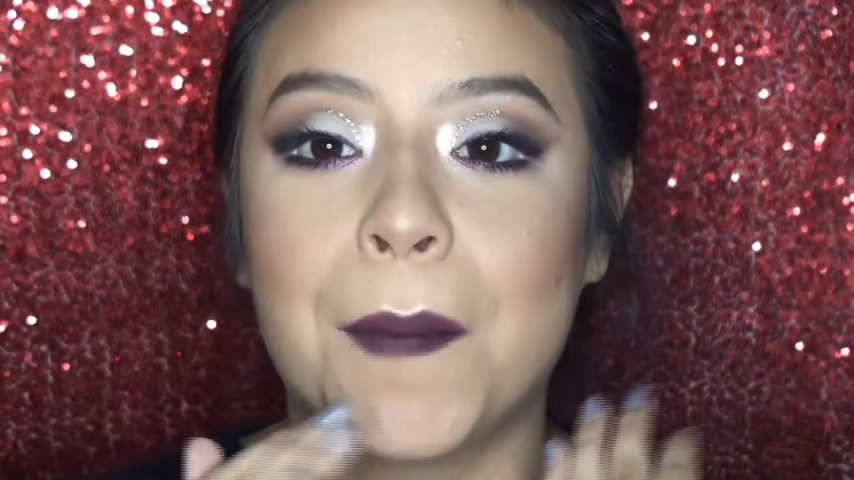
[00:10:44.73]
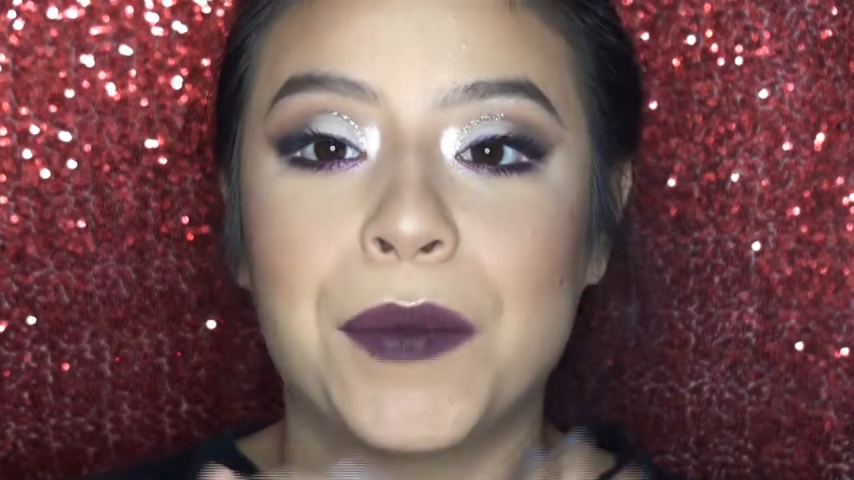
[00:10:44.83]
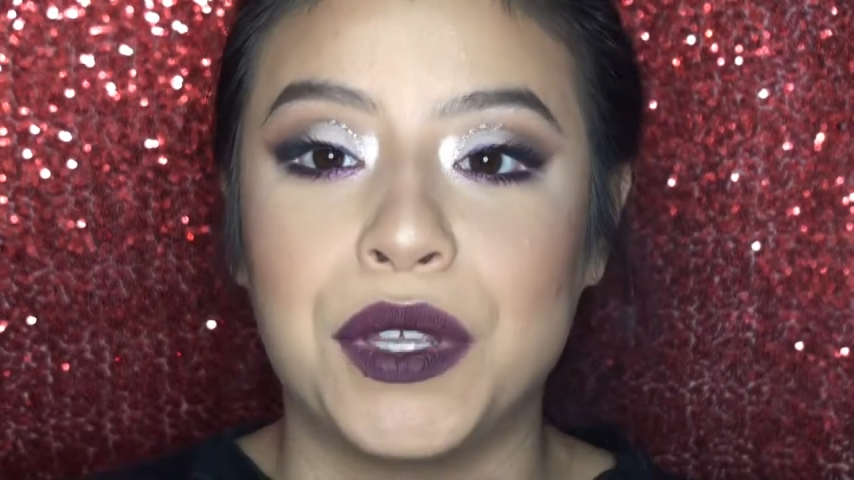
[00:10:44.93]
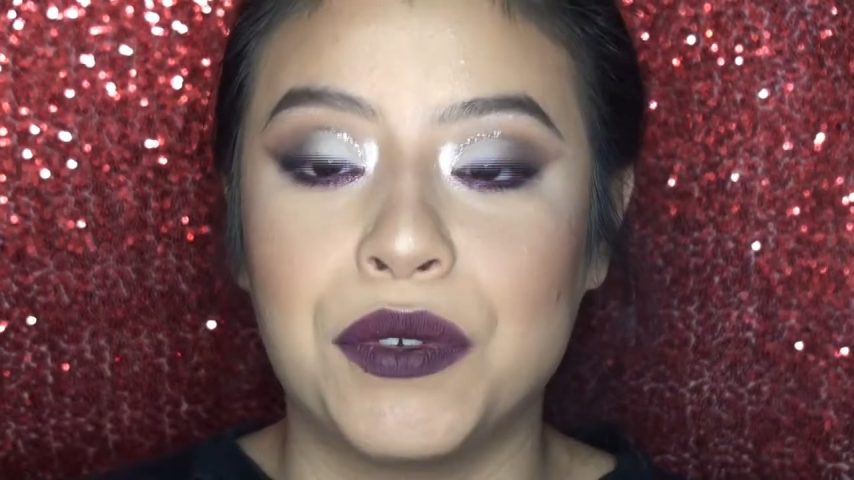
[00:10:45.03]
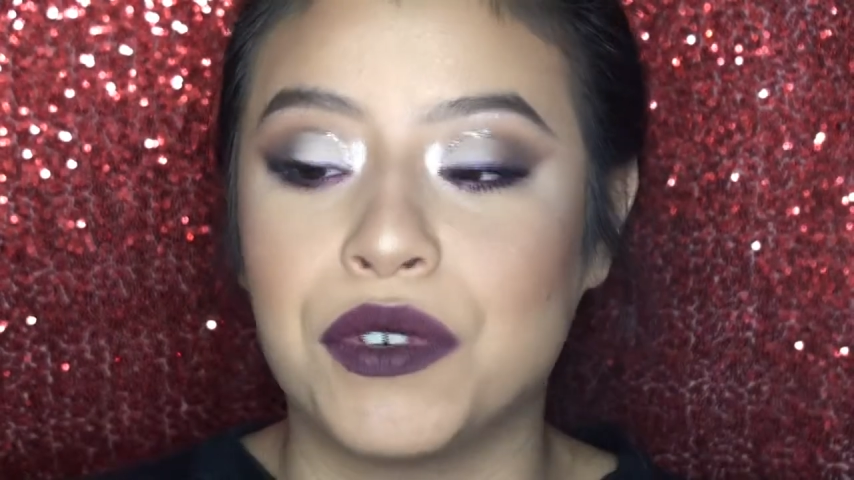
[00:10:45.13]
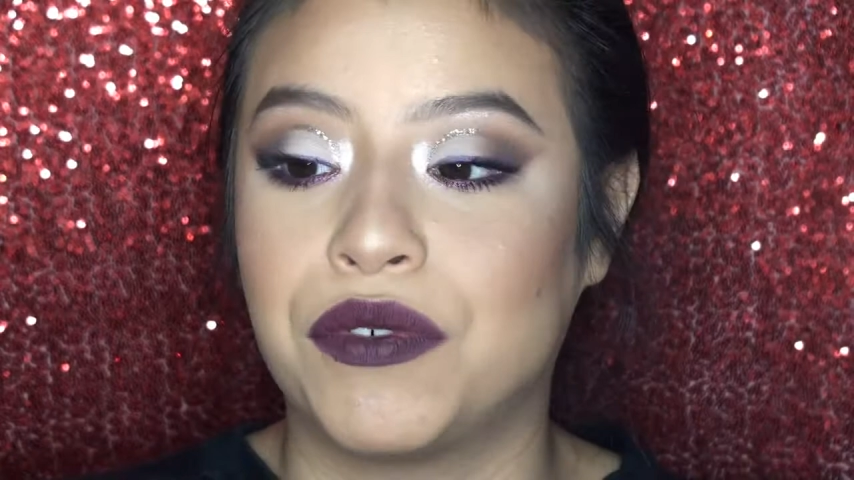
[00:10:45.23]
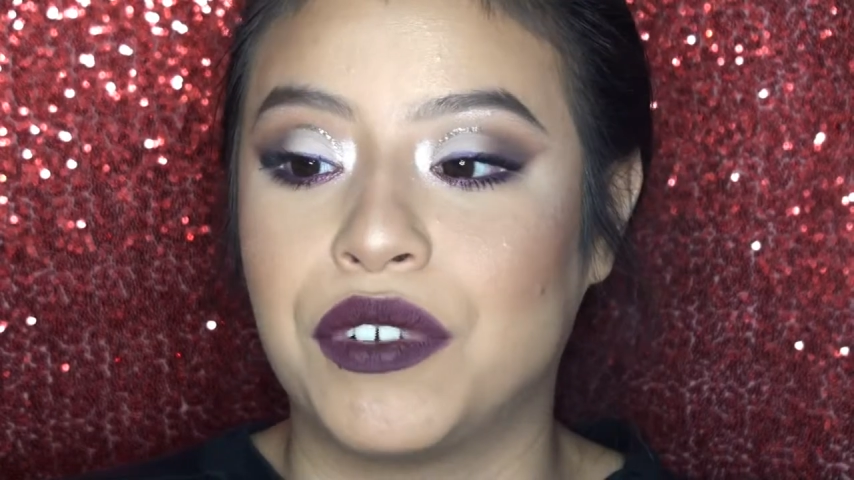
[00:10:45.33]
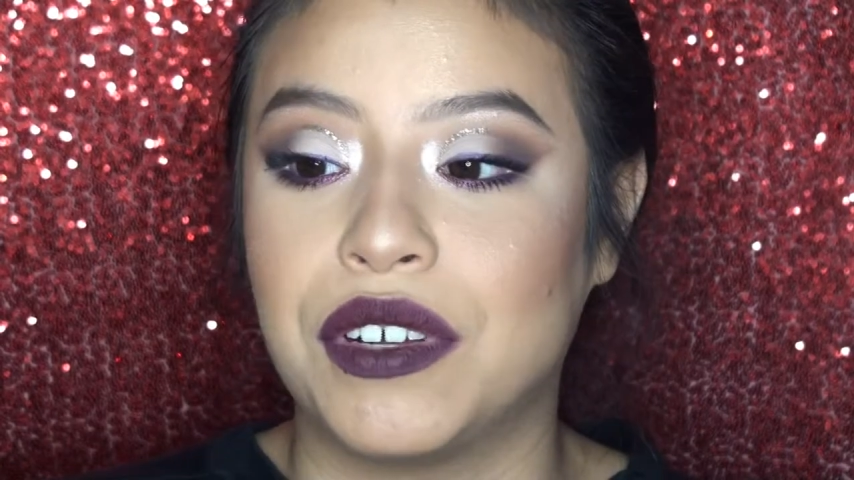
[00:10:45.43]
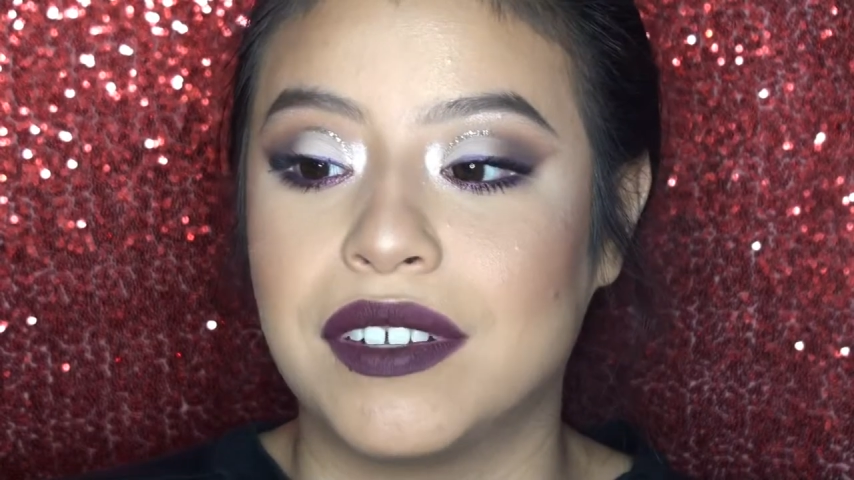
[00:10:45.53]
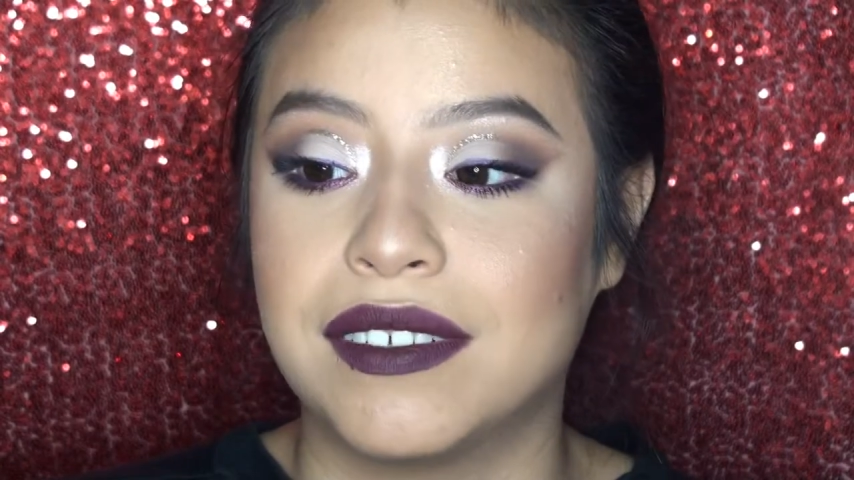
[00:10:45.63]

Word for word: how beautiful